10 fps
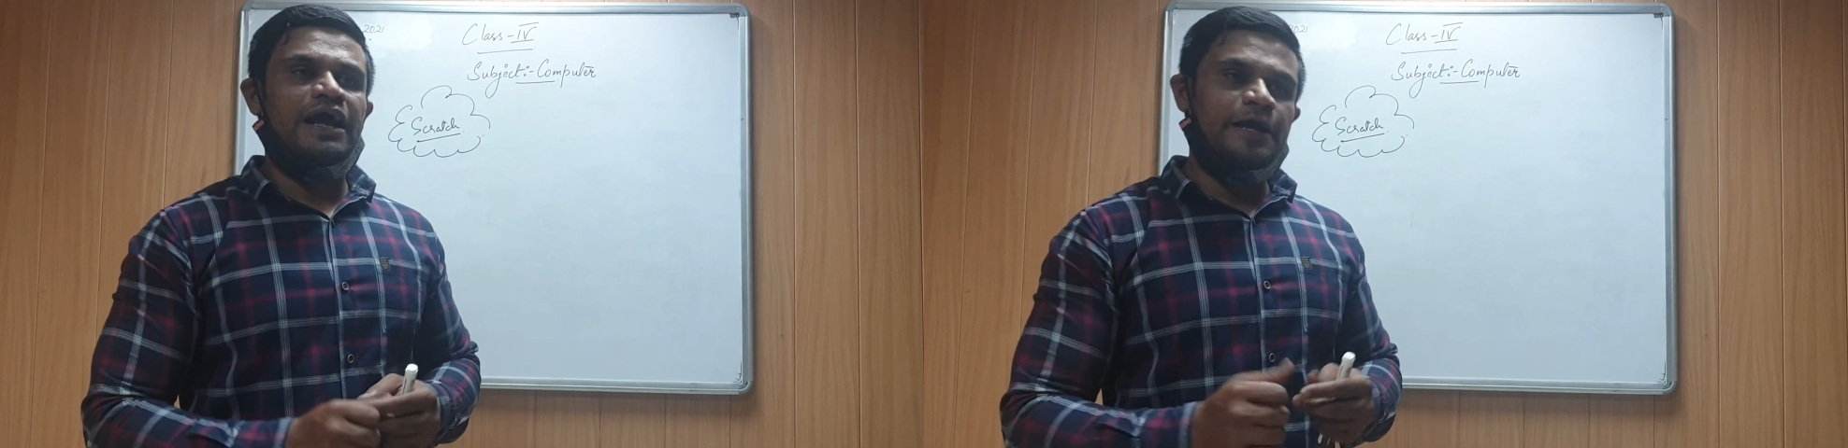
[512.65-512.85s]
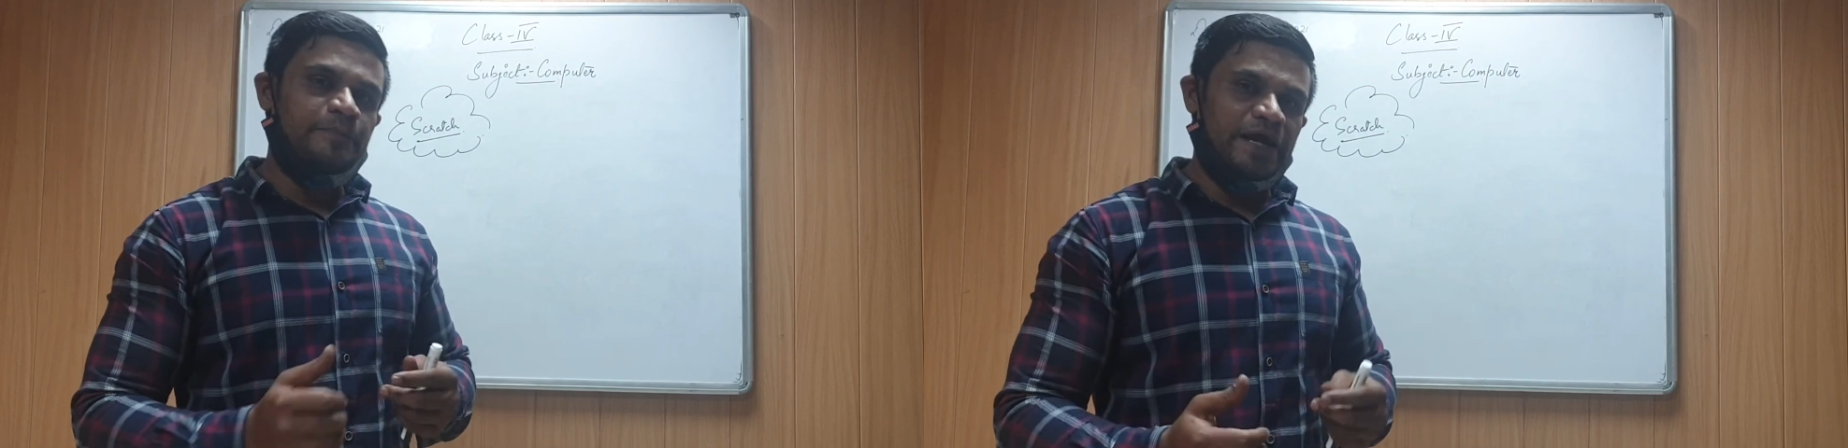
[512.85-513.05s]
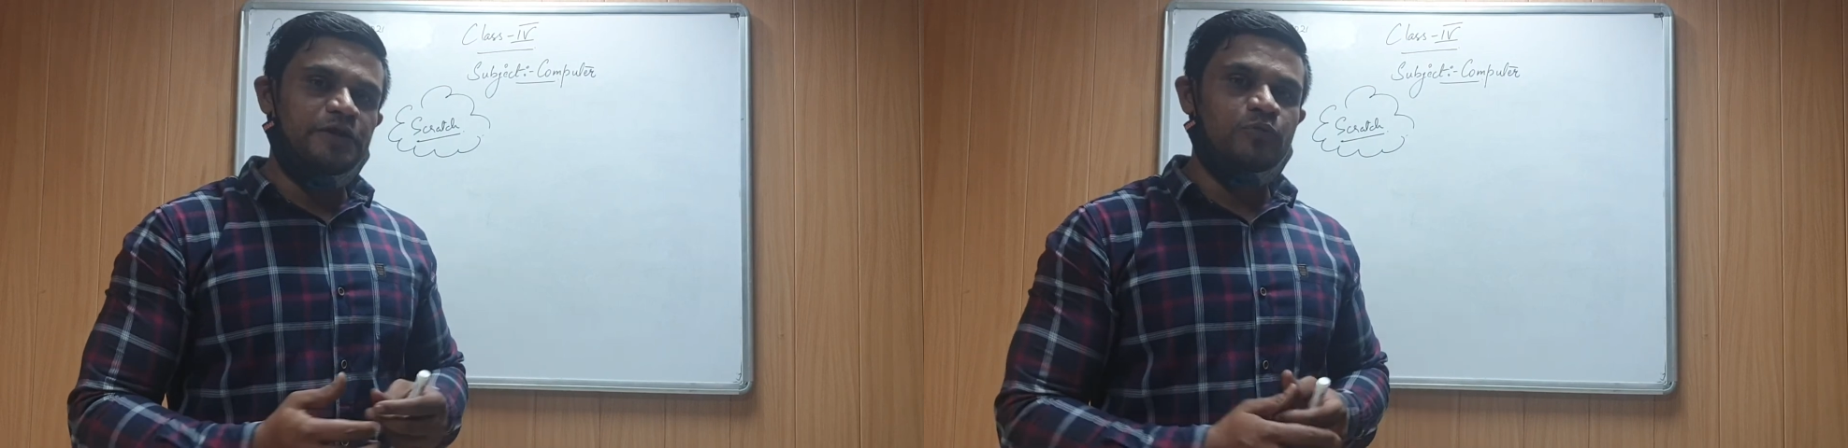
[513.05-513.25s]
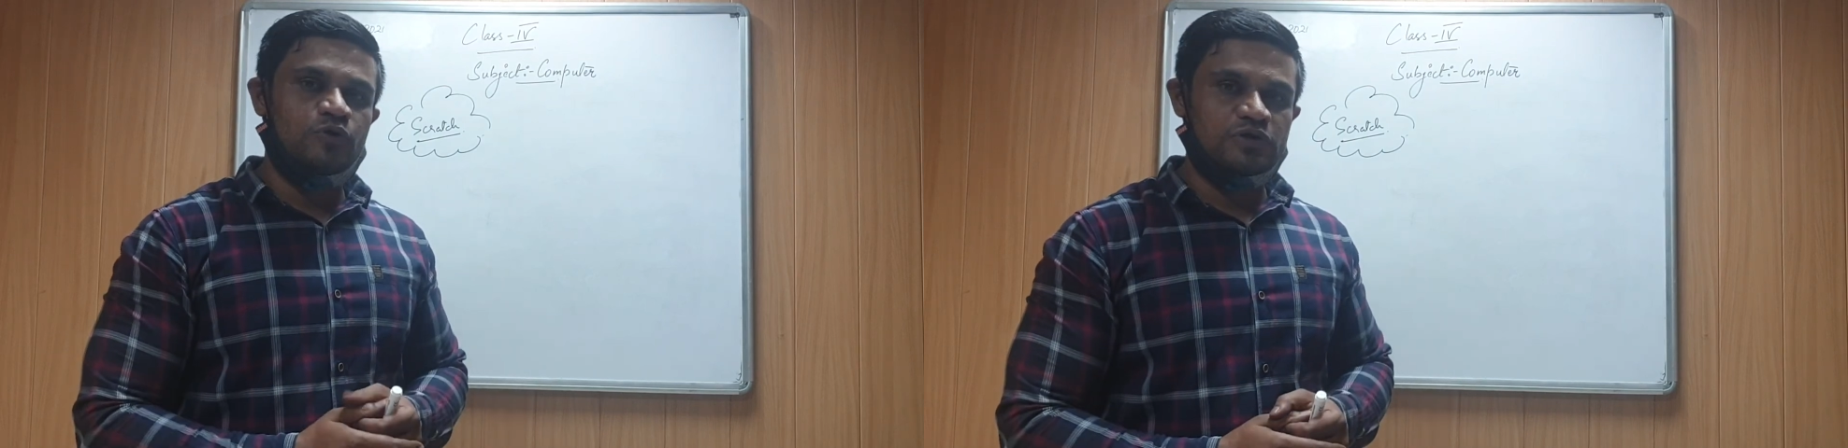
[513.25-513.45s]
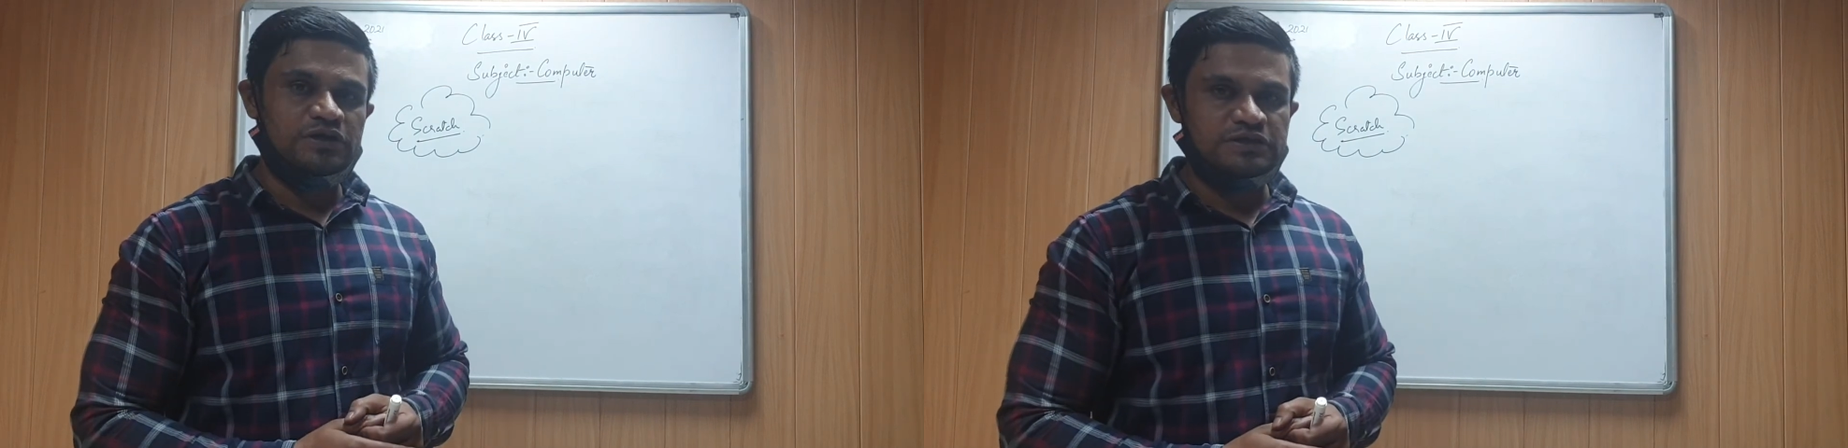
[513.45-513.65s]
and many
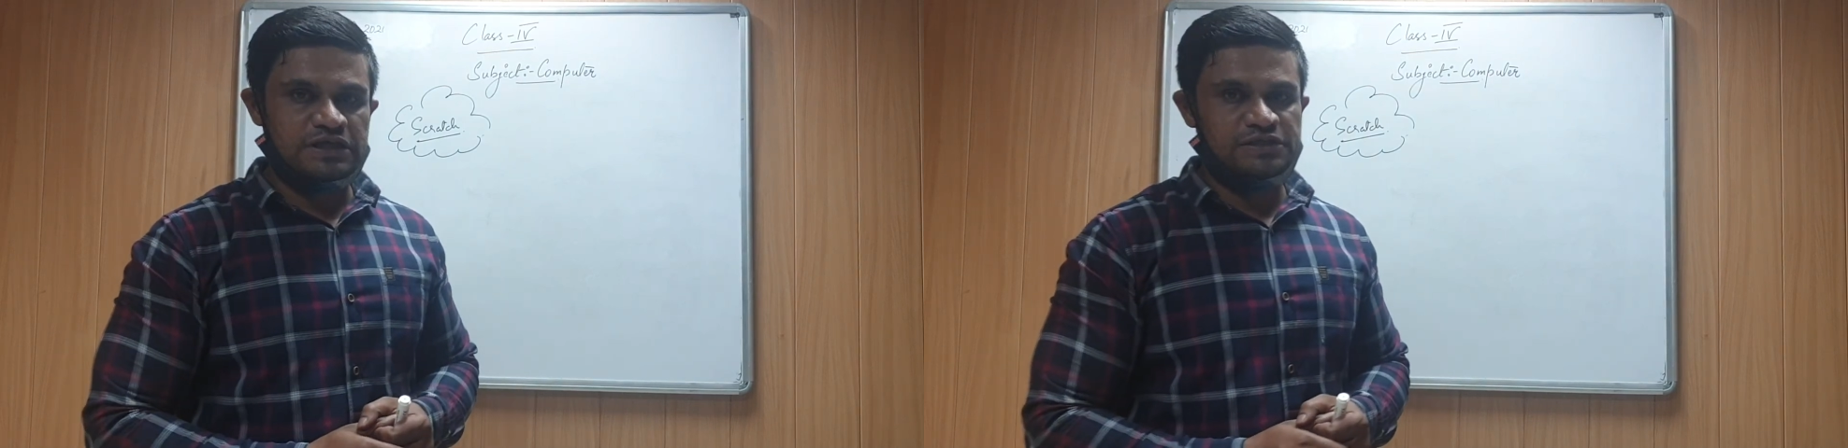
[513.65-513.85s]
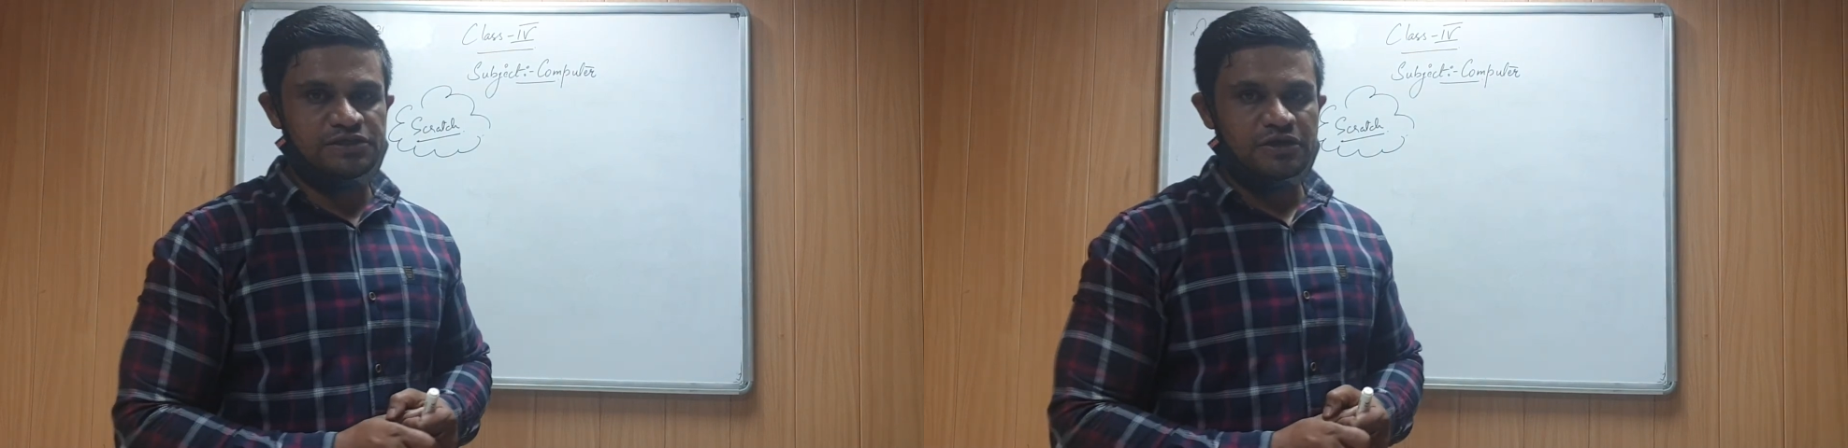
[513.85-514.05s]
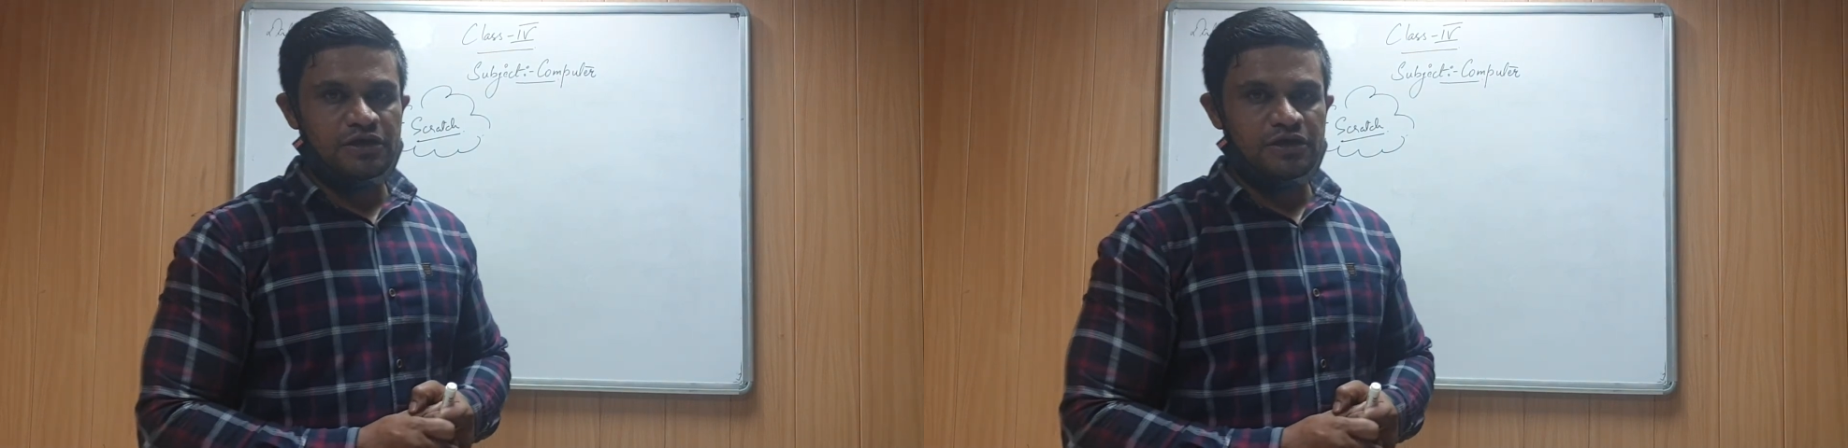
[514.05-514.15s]
more such